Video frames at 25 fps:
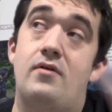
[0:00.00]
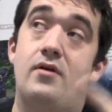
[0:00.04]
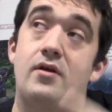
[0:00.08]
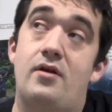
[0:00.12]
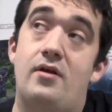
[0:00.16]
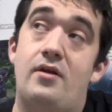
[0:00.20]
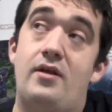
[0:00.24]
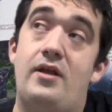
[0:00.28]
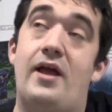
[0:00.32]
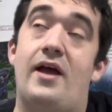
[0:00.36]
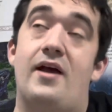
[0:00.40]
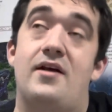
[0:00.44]

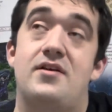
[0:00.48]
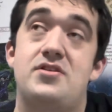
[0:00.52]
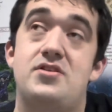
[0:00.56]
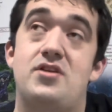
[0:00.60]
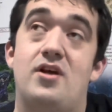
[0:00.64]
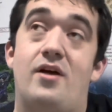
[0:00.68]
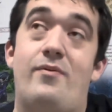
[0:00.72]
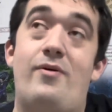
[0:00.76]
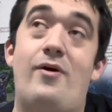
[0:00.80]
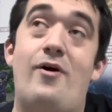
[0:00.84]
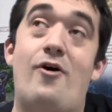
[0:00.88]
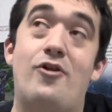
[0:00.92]
Yeah,
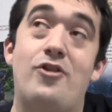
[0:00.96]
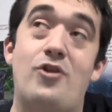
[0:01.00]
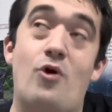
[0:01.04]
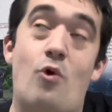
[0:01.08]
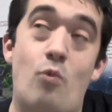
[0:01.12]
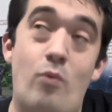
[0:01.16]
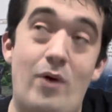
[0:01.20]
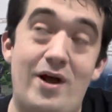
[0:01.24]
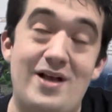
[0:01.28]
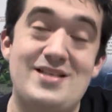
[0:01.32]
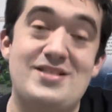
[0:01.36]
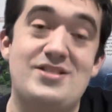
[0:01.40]
so on the
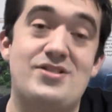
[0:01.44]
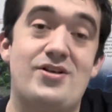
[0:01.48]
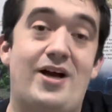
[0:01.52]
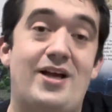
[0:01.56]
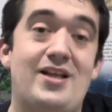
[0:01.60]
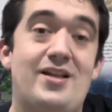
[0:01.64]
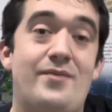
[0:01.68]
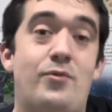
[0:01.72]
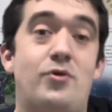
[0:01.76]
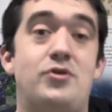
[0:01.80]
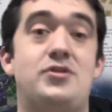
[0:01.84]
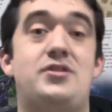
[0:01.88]
west side of
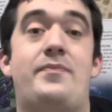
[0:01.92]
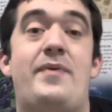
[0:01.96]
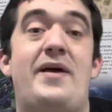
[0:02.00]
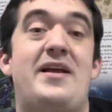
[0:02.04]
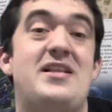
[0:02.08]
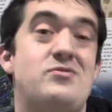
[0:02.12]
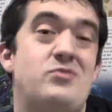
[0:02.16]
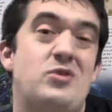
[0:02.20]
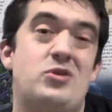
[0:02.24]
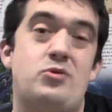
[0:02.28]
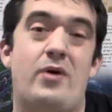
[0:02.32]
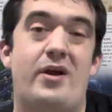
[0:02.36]
the board, depends
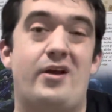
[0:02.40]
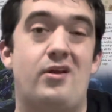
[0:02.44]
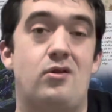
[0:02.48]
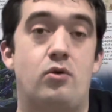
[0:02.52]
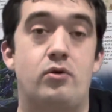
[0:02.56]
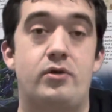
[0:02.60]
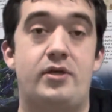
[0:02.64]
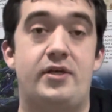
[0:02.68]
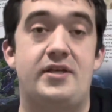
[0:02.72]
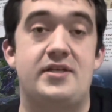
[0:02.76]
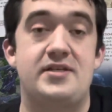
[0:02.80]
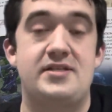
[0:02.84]
which way you're
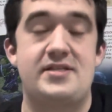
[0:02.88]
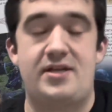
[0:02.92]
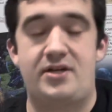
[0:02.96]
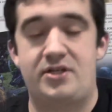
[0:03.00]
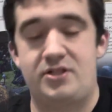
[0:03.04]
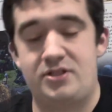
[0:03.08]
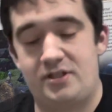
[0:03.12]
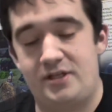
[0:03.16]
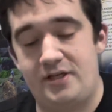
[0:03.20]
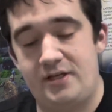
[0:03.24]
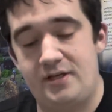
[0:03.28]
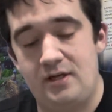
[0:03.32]
looking
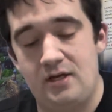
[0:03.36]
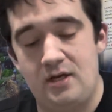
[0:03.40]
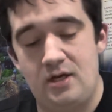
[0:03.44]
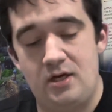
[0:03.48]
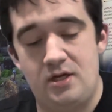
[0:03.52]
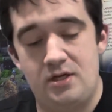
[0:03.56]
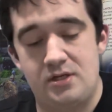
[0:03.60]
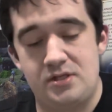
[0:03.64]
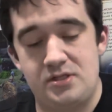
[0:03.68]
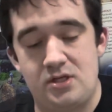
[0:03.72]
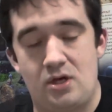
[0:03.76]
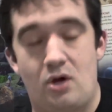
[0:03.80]
essentially.
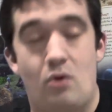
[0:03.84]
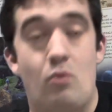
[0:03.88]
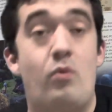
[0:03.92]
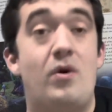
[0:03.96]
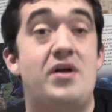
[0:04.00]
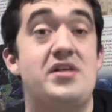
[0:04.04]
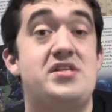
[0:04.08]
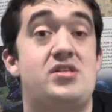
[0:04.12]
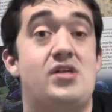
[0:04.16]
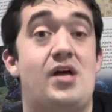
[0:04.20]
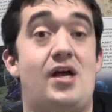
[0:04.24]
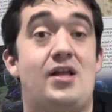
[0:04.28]
So
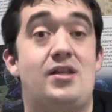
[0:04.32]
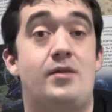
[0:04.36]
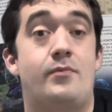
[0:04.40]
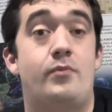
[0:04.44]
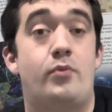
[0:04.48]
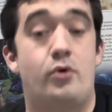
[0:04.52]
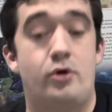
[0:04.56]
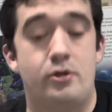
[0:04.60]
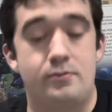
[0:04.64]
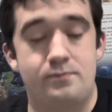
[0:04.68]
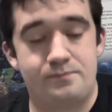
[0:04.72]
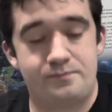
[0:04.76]
west side of the
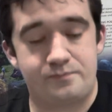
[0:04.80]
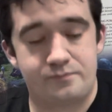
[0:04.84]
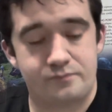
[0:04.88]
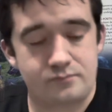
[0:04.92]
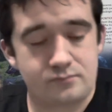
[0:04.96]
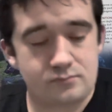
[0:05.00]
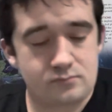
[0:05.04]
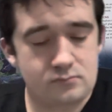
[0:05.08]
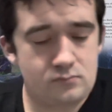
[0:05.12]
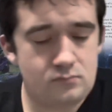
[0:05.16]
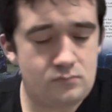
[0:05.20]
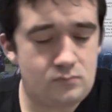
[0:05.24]
board,
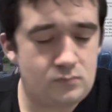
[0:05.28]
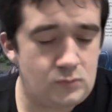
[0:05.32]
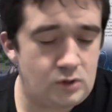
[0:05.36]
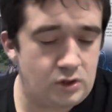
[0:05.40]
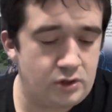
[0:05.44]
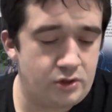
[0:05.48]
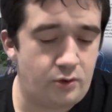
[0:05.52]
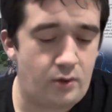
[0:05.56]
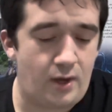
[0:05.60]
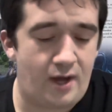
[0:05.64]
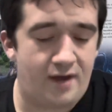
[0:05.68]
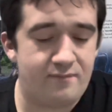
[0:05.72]

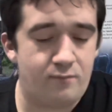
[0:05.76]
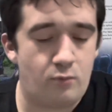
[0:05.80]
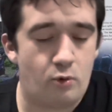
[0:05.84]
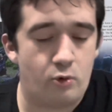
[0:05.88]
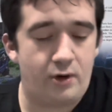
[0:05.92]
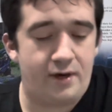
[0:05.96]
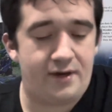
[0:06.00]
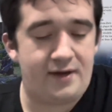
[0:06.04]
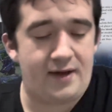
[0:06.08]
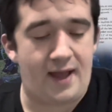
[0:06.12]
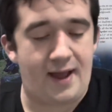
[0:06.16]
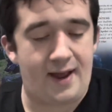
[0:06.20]
you have
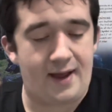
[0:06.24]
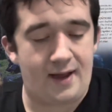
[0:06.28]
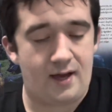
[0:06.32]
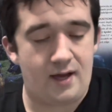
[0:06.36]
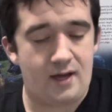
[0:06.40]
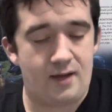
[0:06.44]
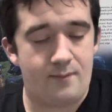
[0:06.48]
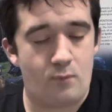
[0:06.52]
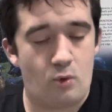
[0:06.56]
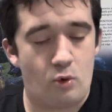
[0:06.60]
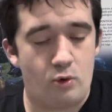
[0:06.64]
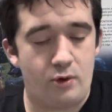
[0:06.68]

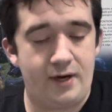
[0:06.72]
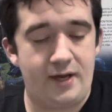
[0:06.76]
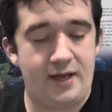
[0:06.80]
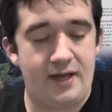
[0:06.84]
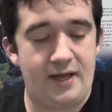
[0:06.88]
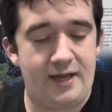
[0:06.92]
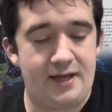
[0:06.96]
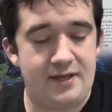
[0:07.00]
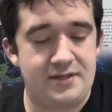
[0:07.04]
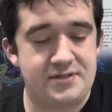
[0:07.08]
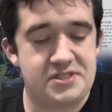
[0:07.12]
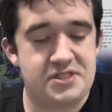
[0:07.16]
Moria
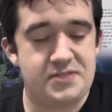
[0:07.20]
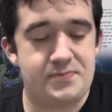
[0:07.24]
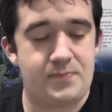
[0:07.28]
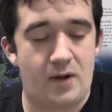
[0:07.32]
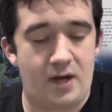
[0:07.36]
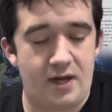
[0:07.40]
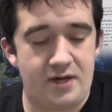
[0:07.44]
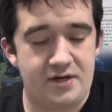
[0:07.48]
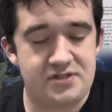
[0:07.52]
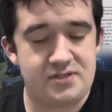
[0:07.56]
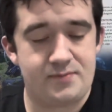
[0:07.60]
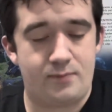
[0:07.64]
and
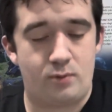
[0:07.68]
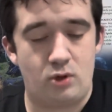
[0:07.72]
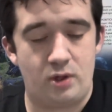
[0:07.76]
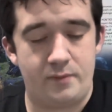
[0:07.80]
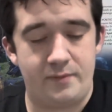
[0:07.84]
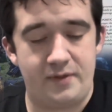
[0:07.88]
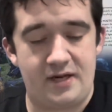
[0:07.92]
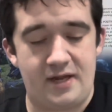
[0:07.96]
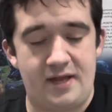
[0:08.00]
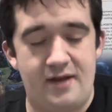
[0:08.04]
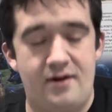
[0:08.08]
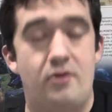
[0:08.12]
Spider
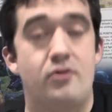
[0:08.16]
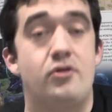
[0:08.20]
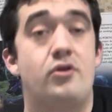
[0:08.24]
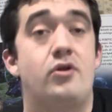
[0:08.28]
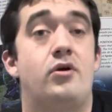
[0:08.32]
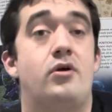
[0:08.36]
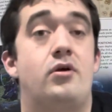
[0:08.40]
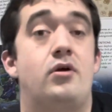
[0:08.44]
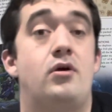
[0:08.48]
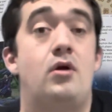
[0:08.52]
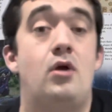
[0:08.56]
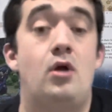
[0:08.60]
deployment, and on
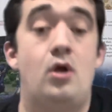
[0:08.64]
the